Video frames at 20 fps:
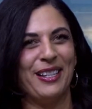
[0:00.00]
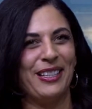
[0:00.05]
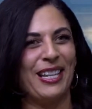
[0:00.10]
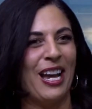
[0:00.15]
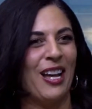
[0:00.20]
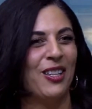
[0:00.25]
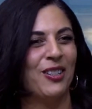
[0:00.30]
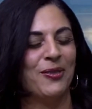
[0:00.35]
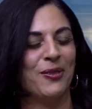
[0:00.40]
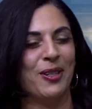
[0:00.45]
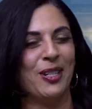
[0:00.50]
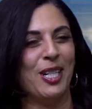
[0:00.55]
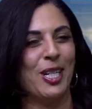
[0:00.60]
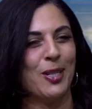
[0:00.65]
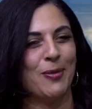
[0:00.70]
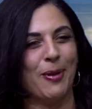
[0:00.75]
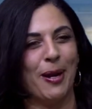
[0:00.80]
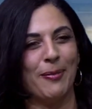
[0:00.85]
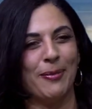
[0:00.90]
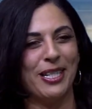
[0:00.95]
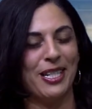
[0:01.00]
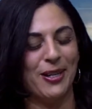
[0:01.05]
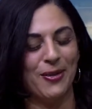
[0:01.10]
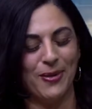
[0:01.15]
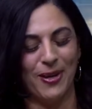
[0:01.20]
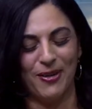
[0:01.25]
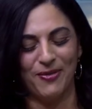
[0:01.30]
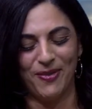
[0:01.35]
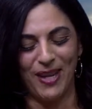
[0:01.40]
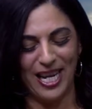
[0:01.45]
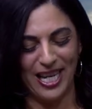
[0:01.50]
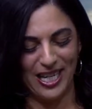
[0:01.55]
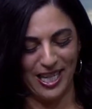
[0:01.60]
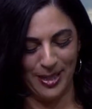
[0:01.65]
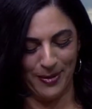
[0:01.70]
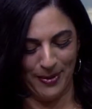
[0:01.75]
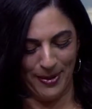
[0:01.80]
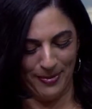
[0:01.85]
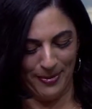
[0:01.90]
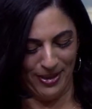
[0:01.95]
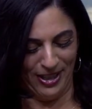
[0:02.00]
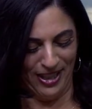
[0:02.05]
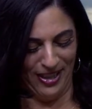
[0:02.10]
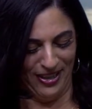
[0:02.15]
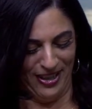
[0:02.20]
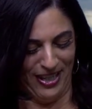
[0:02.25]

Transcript: I, Californians probably don't want Vegas people here